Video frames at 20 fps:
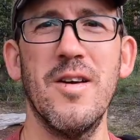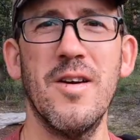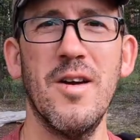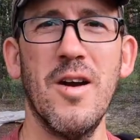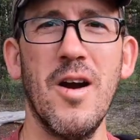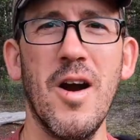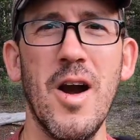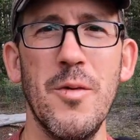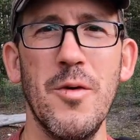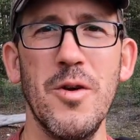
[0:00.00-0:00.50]

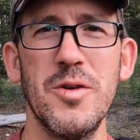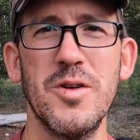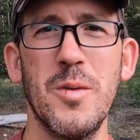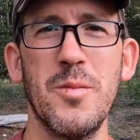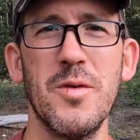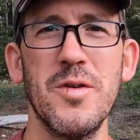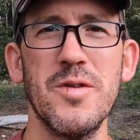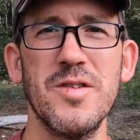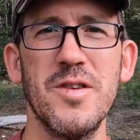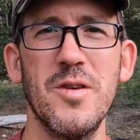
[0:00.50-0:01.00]
All right, road
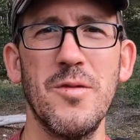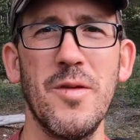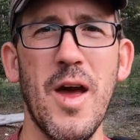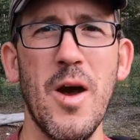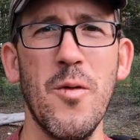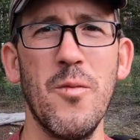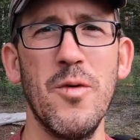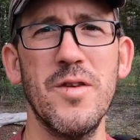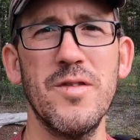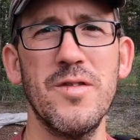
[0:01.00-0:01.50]
trippers. So
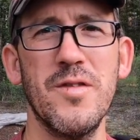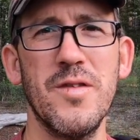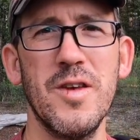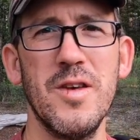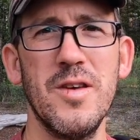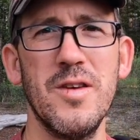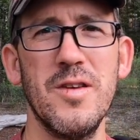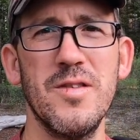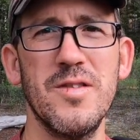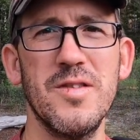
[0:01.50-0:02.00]
that was
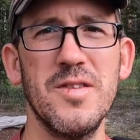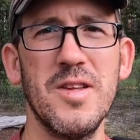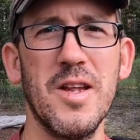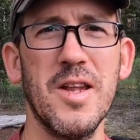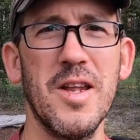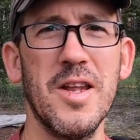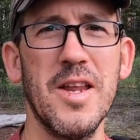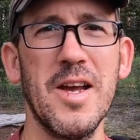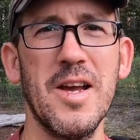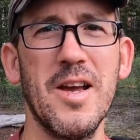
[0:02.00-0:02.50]
the
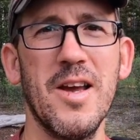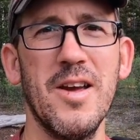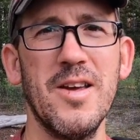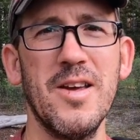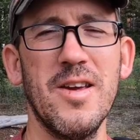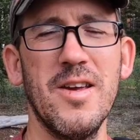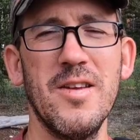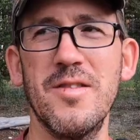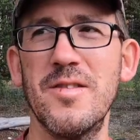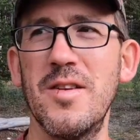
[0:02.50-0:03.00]
Stella Lake
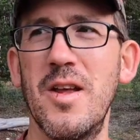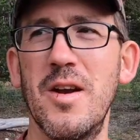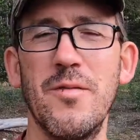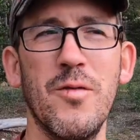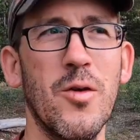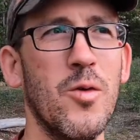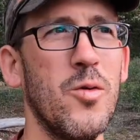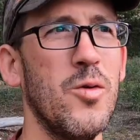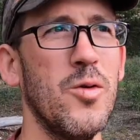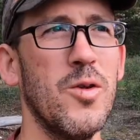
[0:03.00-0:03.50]
hike instead of
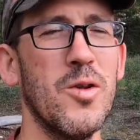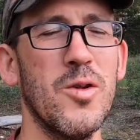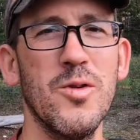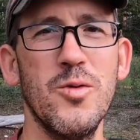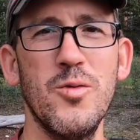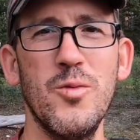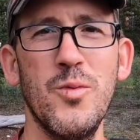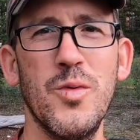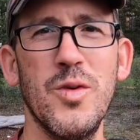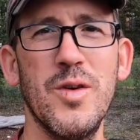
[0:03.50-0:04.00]
the whole
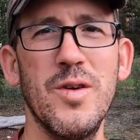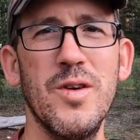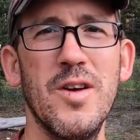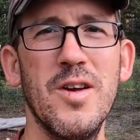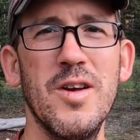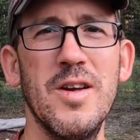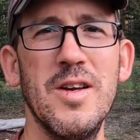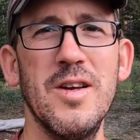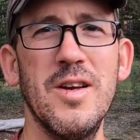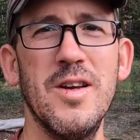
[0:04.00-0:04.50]
loop.
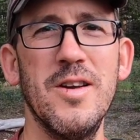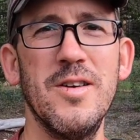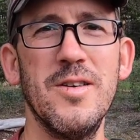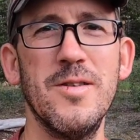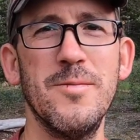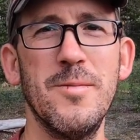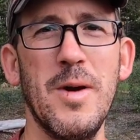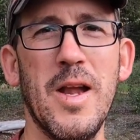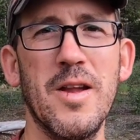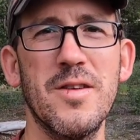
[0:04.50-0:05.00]

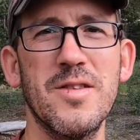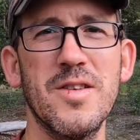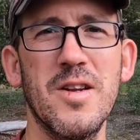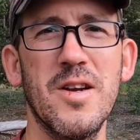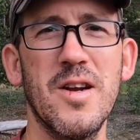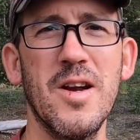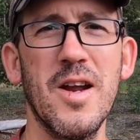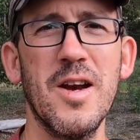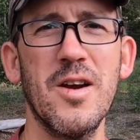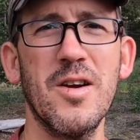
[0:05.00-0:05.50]
Allison
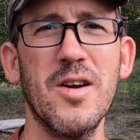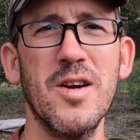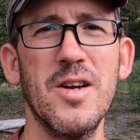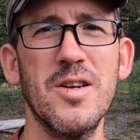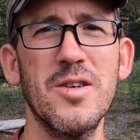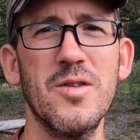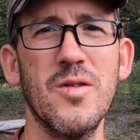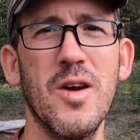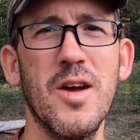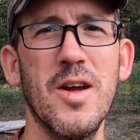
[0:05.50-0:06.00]
and I are going to
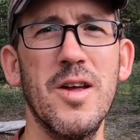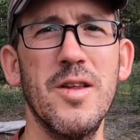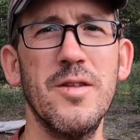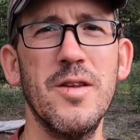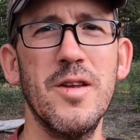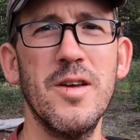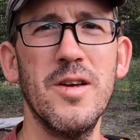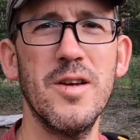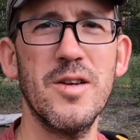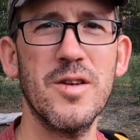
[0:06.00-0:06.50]
try
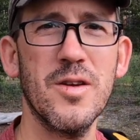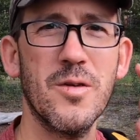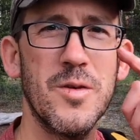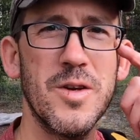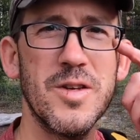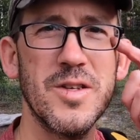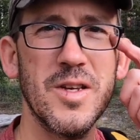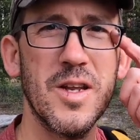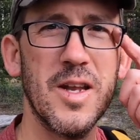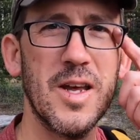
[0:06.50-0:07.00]
the
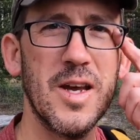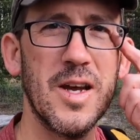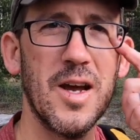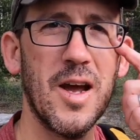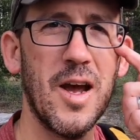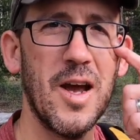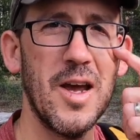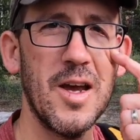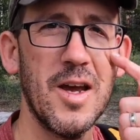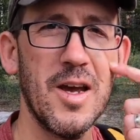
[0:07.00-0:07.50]
Teresa Lake
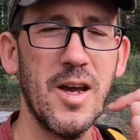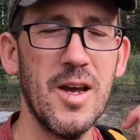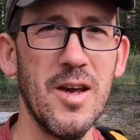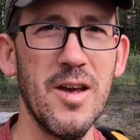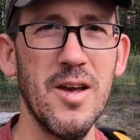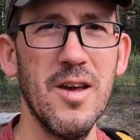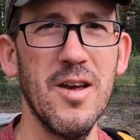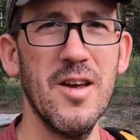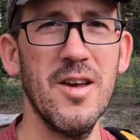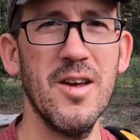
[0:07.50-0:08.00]
hike,
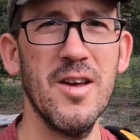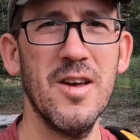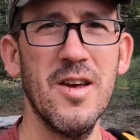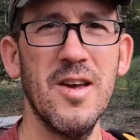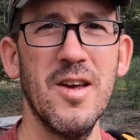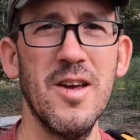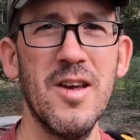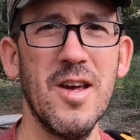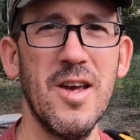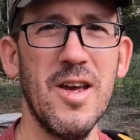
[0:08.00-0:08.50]

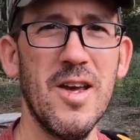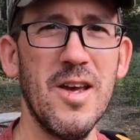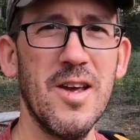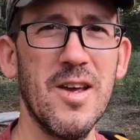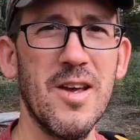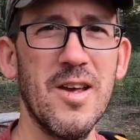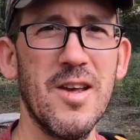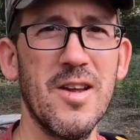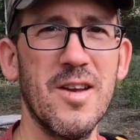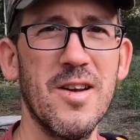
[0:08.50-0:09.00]

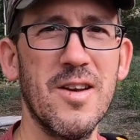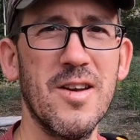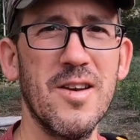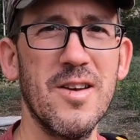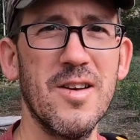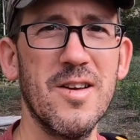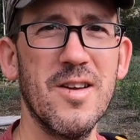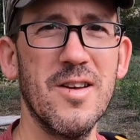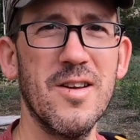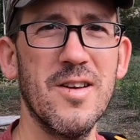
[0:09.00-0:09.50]

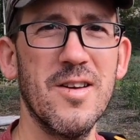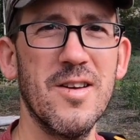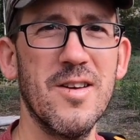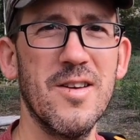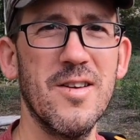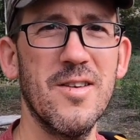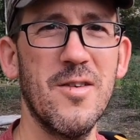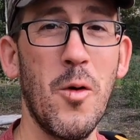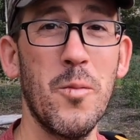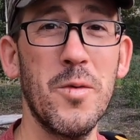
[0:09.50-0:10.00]
and
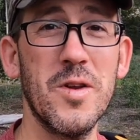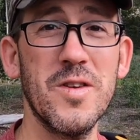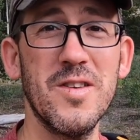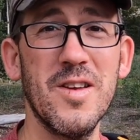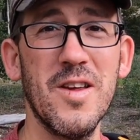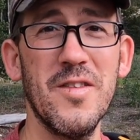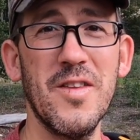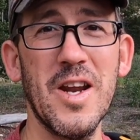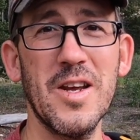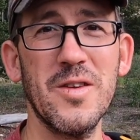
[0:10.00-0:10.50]
hope to see
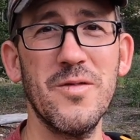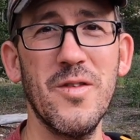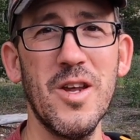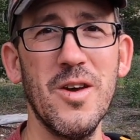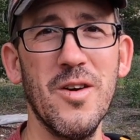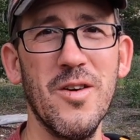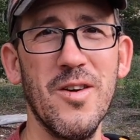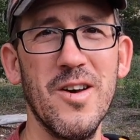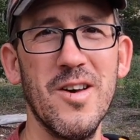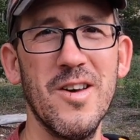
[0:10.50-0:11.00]
you in the next
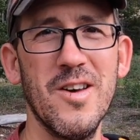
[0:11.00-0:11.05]
video.